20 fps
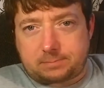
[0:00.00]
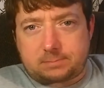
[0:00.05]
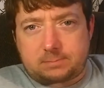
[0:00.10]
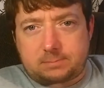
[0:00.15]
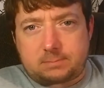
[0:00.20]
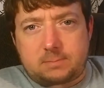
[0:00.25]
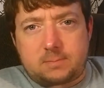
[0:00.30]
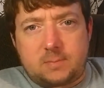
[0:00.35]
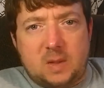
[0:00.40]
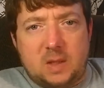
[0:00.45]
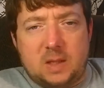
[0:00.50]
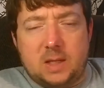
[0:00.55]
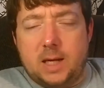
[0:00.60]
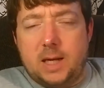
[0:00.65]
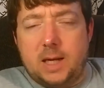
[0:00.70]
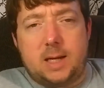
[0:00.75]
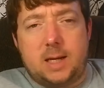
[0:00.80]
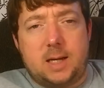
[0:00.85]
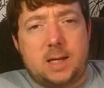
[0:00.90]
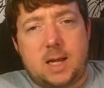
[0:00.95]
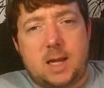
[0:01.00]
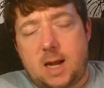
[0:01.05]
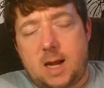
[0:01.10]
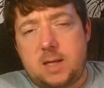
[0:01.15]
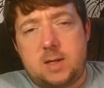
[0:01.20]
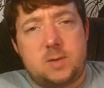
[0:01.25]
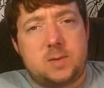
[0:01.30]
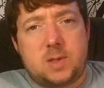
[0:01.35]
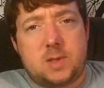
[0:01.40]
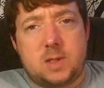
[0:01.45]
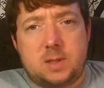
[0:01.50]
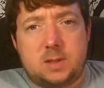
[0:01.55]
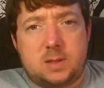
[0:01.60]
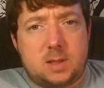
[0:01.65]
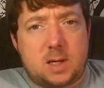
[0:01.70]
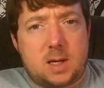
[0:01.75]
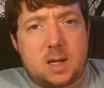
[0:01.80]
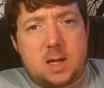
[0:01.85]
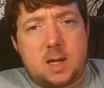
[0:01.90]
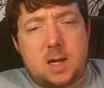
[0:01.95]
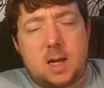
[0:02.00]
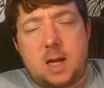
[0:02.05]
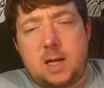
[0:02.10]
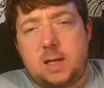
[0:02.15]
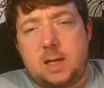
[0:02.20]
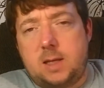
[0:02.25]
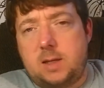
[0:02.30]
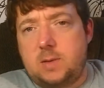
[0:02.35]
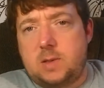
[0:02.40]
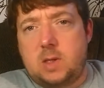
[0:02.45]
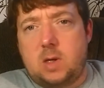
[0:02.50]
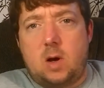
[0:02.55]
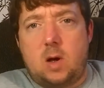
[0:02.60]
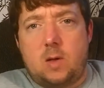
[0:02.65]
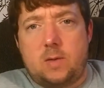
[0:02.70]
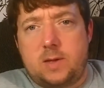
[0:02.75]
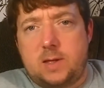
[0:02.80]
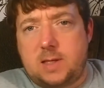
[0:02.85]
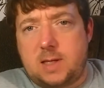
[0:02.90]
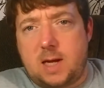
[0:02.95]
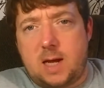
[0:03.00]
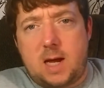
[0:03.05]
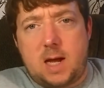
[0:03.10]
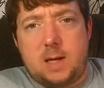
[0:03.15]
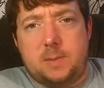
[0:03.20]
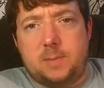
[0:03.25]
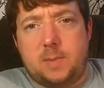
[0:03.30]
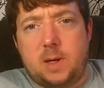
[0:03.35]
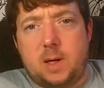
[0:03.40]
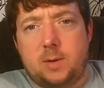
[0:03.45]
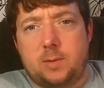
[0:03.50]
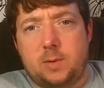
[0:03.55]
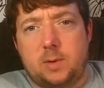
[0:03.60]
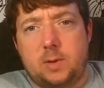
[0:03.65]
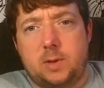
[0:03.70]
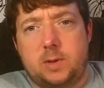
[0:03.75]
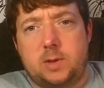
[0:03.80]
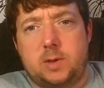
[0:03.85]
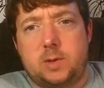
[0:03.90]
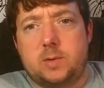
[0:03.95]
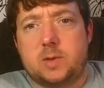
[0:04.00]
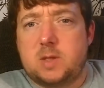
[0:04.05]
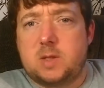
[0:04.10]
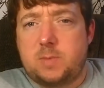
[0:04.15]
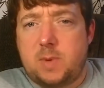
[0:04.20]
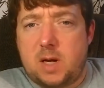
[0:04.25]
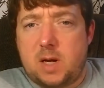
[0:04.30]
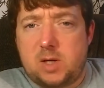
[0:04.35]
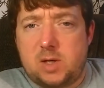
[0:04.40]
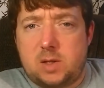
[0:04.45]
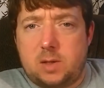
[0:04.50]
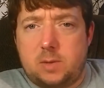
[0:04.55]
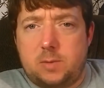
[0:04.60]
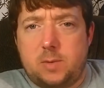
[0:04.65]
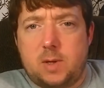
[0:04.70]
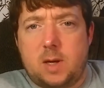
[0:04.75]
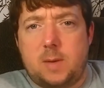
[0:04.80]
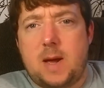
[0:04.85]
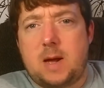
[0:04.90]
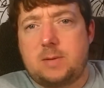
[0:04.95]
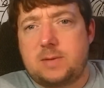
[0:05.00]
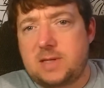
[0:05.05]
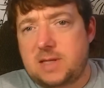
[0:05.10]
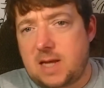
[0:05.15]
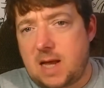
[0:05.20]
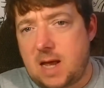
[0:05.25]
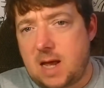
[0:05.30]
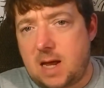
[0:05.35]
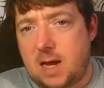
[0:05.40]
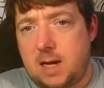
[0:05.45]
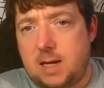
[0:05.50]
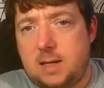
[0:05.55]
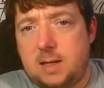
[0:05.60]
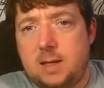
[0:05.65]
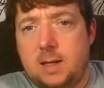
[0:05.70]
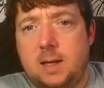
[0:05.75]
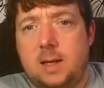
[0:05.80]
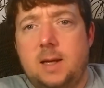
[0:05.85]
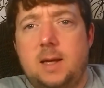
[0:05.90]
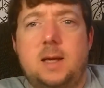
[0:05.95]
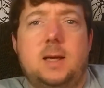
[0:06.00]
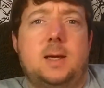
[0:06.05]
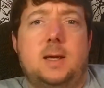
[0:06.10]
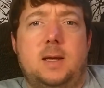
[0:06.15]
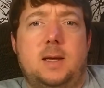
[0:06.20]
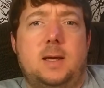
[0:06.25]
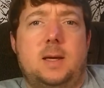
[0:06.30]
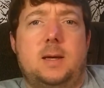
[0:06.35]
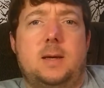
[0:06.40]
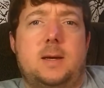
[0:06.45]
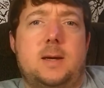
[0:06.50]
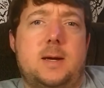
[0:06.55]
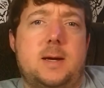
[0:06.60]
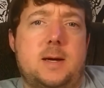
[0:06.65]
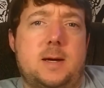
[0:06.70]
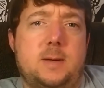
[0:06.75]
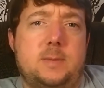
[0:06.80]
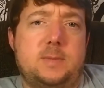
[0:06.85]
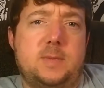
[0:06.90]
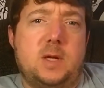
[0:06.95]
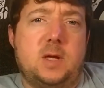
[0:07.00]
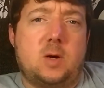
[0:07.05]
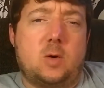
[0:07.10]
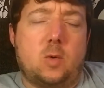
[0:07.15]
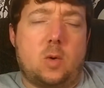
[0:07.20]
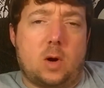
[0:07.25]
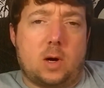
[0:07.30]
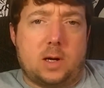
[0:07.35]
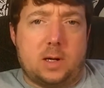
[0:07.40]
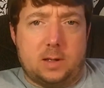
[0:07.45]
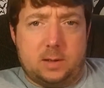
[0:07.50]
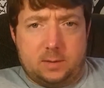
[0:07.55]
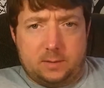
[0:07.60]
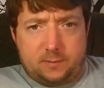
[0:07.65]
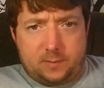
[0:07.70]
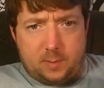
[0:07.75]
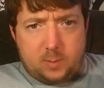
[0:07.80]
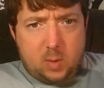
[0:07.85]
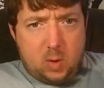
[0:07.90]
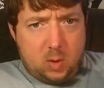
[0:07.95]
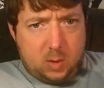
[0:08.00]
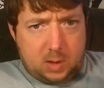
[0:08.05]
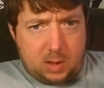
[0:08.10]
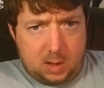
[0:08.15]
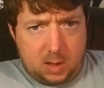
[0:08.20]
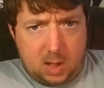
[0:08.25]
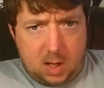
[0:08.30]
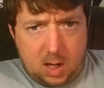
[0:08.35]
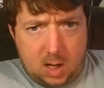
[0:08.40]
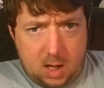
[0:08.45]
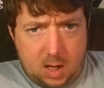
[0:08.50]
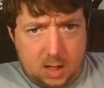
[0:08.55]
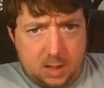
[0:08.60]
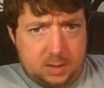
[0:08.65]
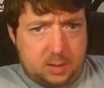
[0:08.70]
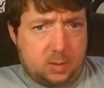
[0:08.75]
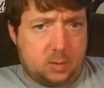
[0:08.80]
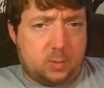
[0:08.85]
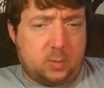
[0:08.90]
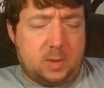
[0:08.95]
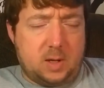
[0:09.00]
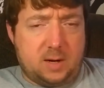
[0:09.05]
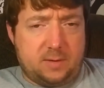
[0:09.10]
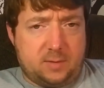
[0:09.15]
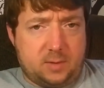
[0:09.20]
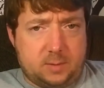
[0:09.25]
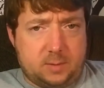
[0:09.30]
And again, I use it all the time. I really do, especially when I'm outside, working, if I'm mowing the lawn or whatever.